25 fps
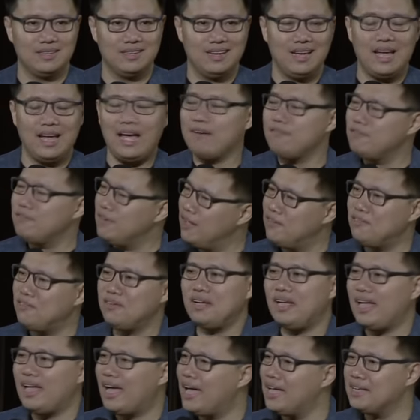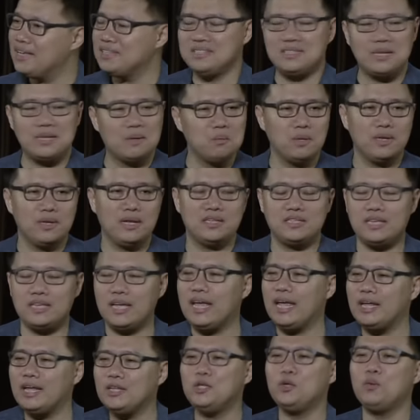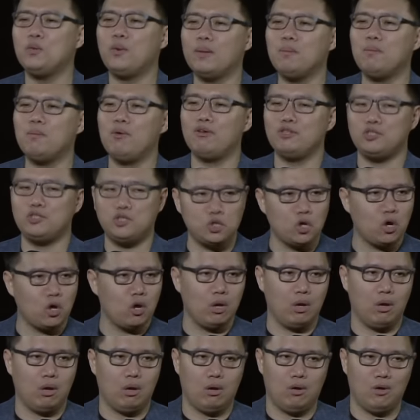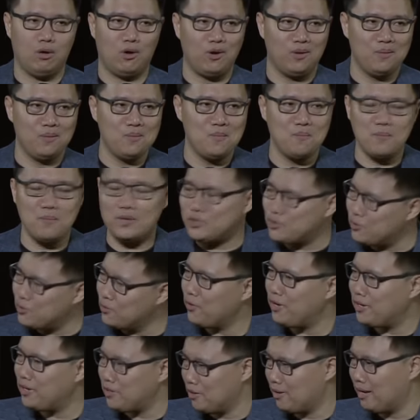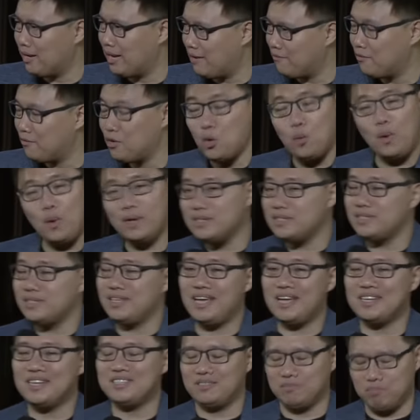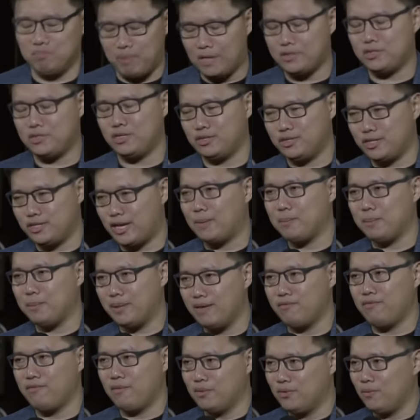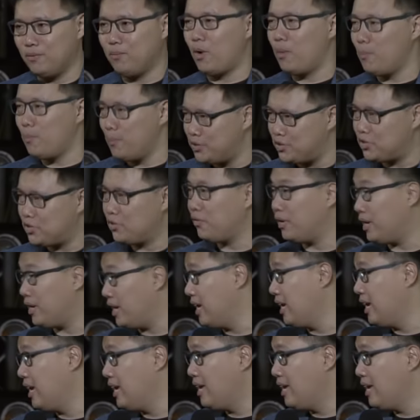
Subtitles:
I've never asked someone and said, hey, do you want more joy or misery in your life? No one says, Pastor, sign me up for more misery.